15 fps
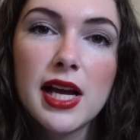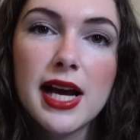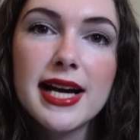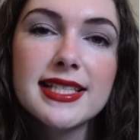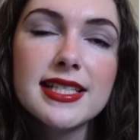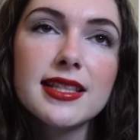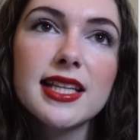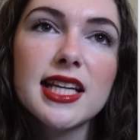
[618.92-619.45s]
I
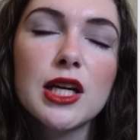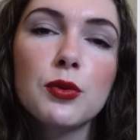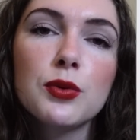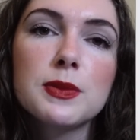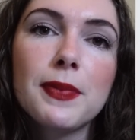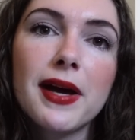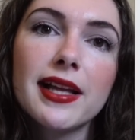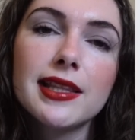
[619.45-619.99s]
didn't think it
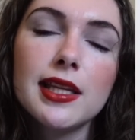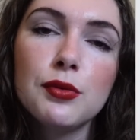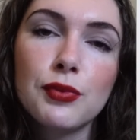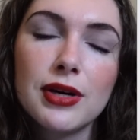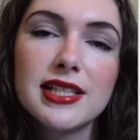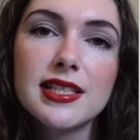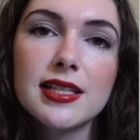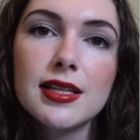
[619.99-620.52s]
was badly
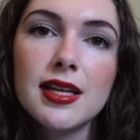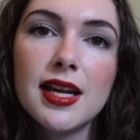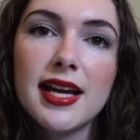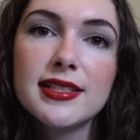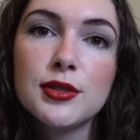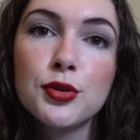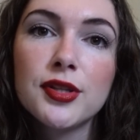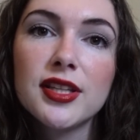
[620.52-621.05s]
written. I
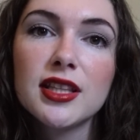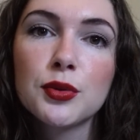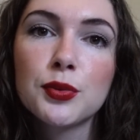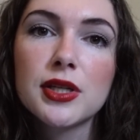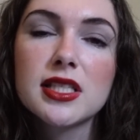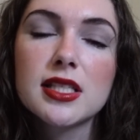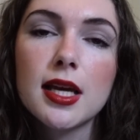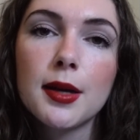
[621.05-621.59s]
do think there
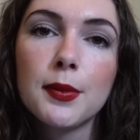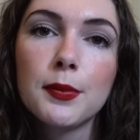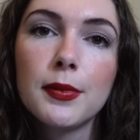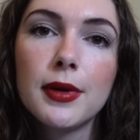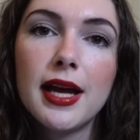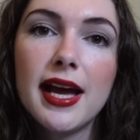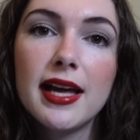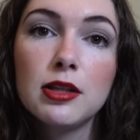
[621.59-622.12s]
were
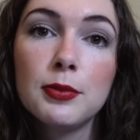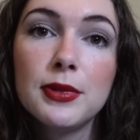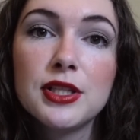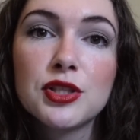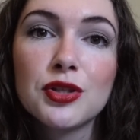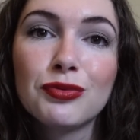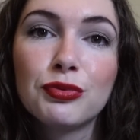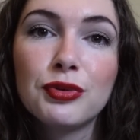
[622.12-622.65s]
some
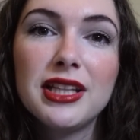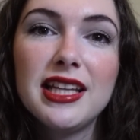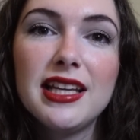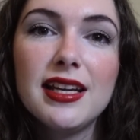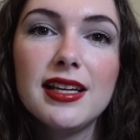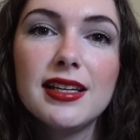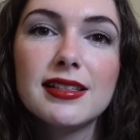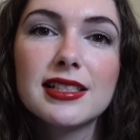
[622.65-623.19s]
elements of
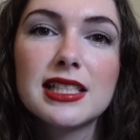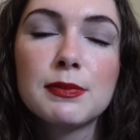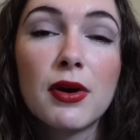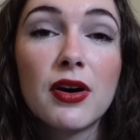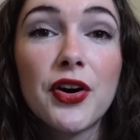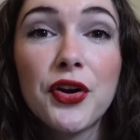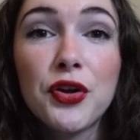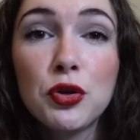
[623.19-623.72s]
really
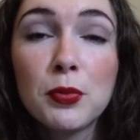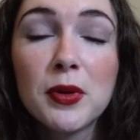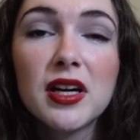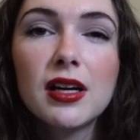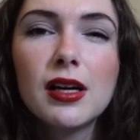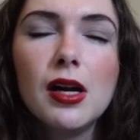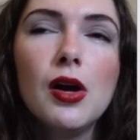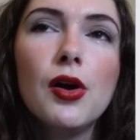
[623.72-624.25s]
smart
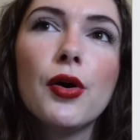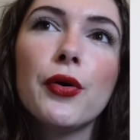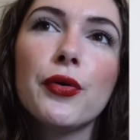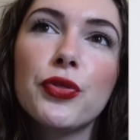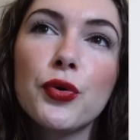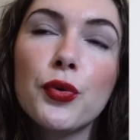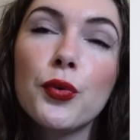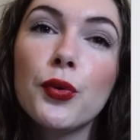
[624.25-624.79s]
humour,
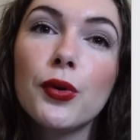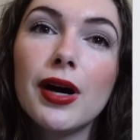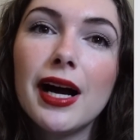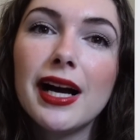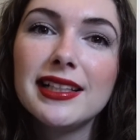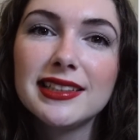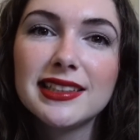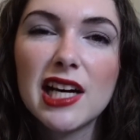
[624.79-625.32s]
although
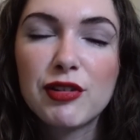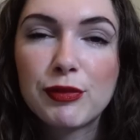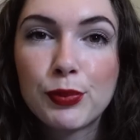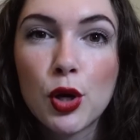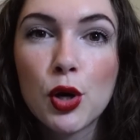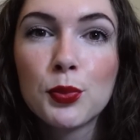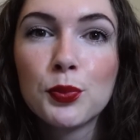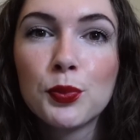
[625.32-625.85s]
I did have a
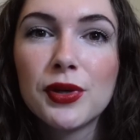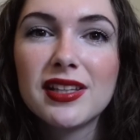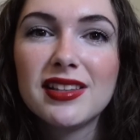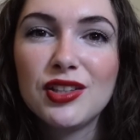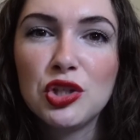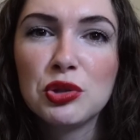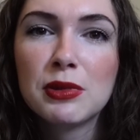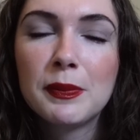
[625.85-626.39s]
problem with
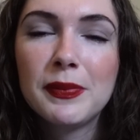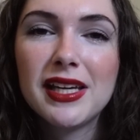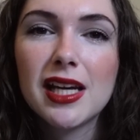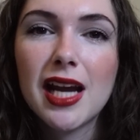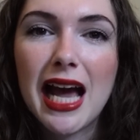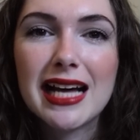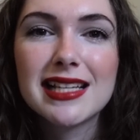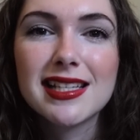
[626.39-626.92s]
the humour
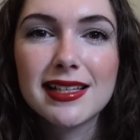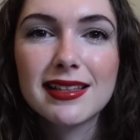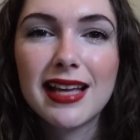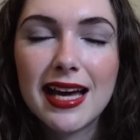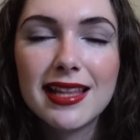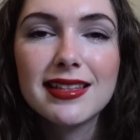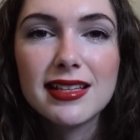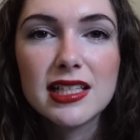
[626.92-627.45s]
being at
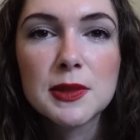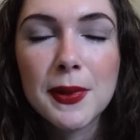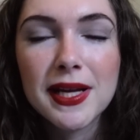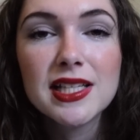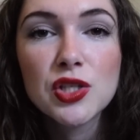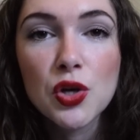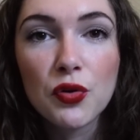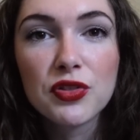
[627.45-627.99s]
the
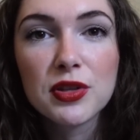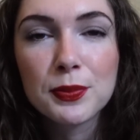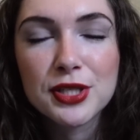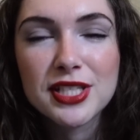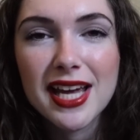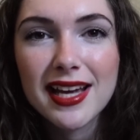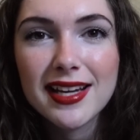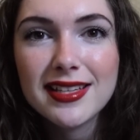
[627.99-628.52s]
expense of the
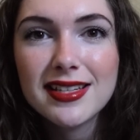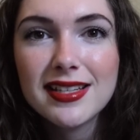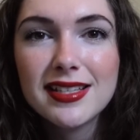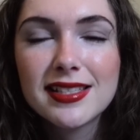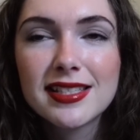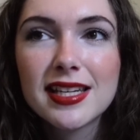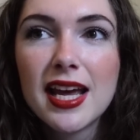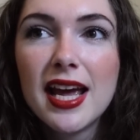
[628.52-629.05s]

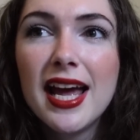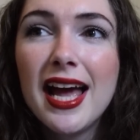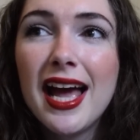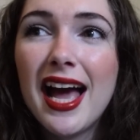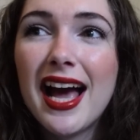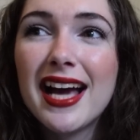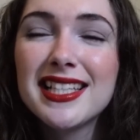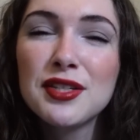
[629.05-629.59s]
protagonist.
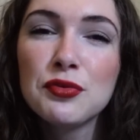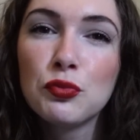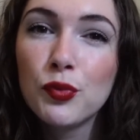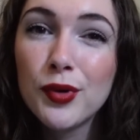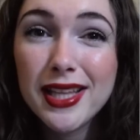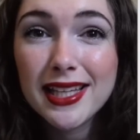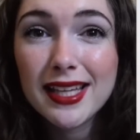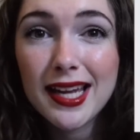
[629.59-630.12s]
I didn't
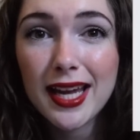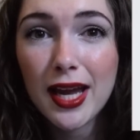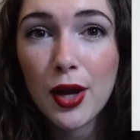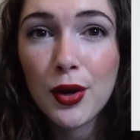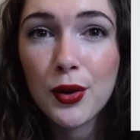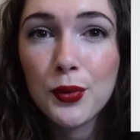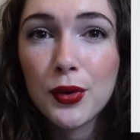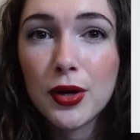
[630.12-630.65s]
really like
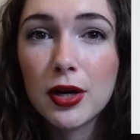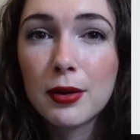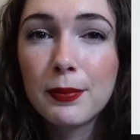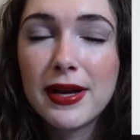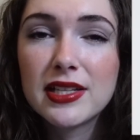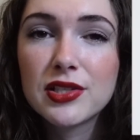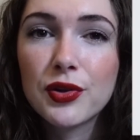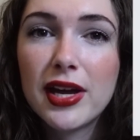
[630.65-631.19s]
how her
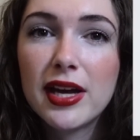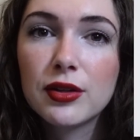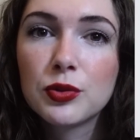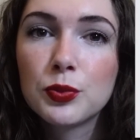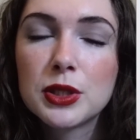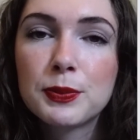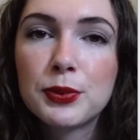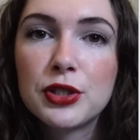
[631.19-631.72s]
mental
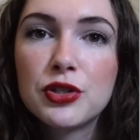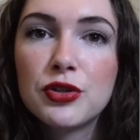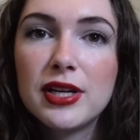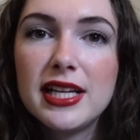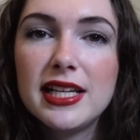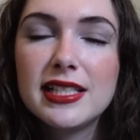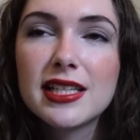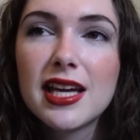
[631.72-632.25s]
health was
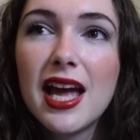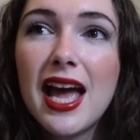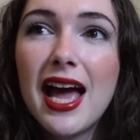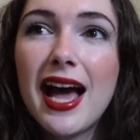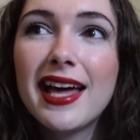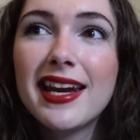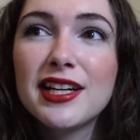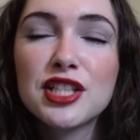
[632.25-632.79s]
portrayed,
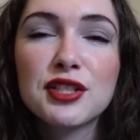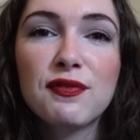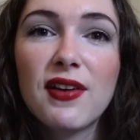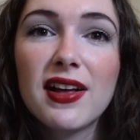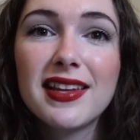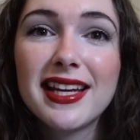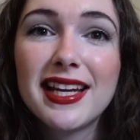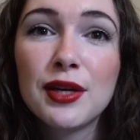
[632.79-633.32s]
and I just
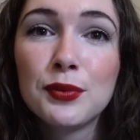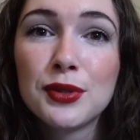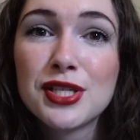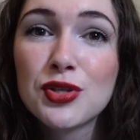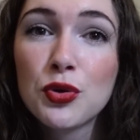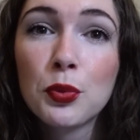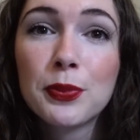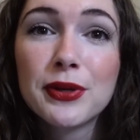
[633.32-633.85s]
felt like it was
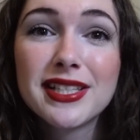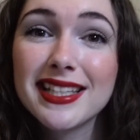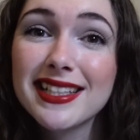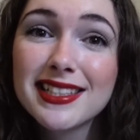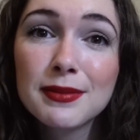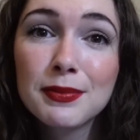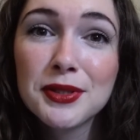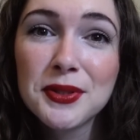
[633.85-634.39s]
so
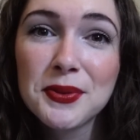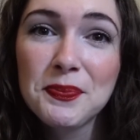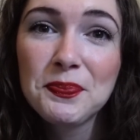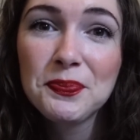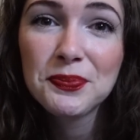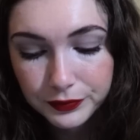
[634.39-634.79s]
predictable.